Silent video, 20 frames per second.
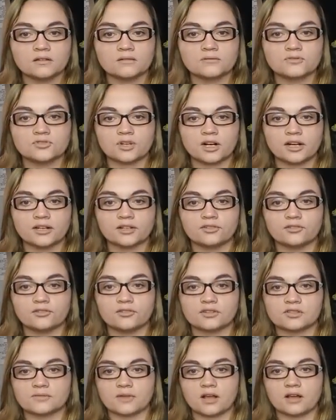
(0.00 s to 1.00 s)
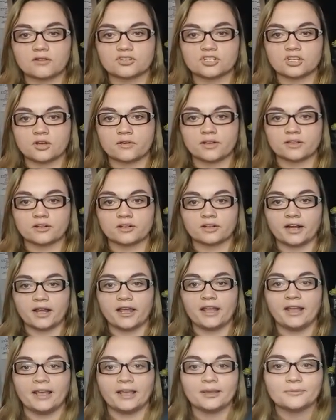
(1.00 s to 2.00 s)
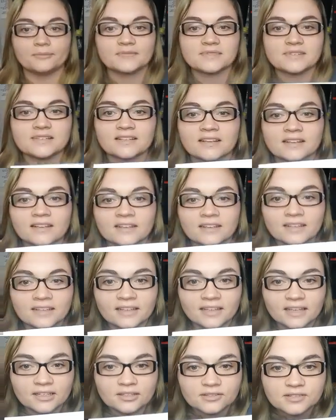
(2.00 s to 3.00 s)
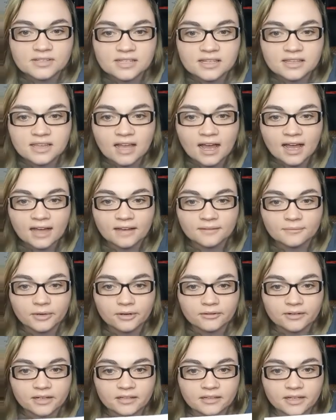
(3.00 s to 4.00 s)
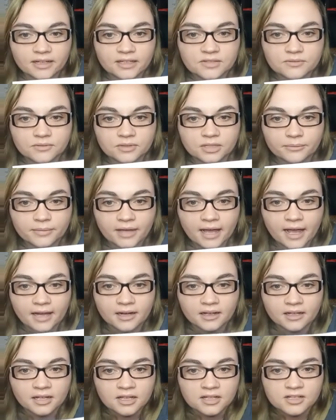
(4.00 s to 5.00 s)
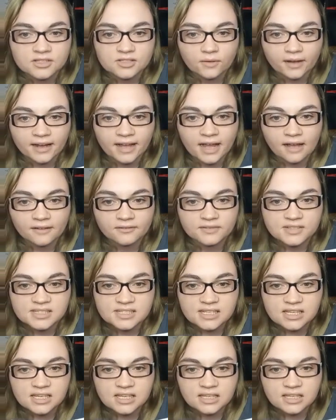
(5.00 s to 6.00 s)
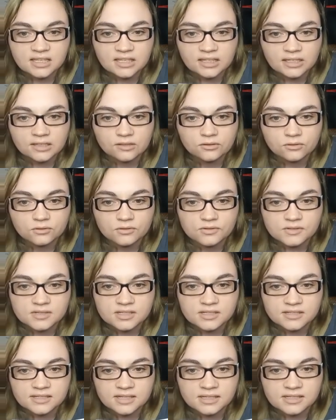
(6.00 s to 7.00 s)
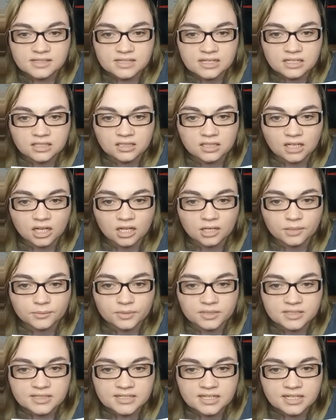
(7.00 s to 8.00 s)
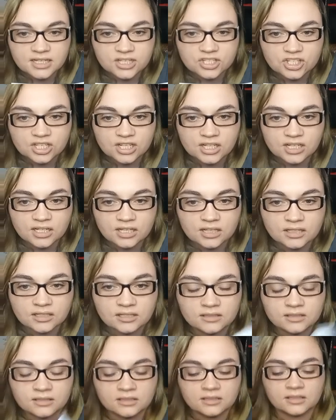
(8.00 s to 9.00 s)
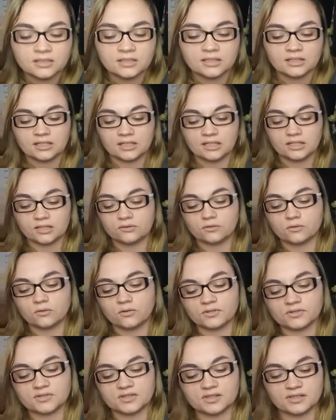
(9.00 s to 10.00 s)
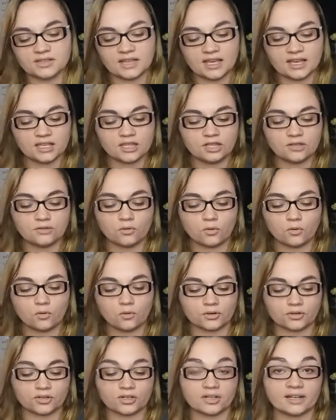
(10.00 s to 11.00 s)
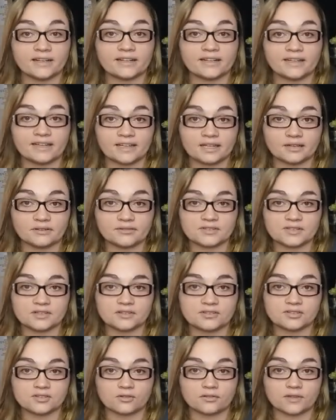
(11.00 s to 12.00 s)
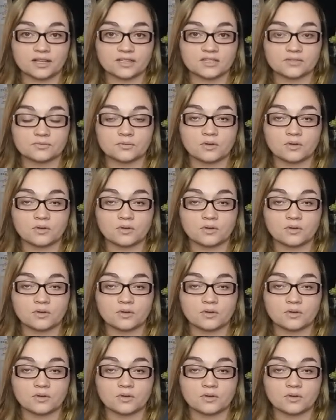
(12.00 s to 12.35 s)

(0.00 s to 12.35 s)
trying to do this without showing their names. Can you see that? My ring light's really bad. So I have C equals Scentsy Club, TG equals thank you order and gifts. So that's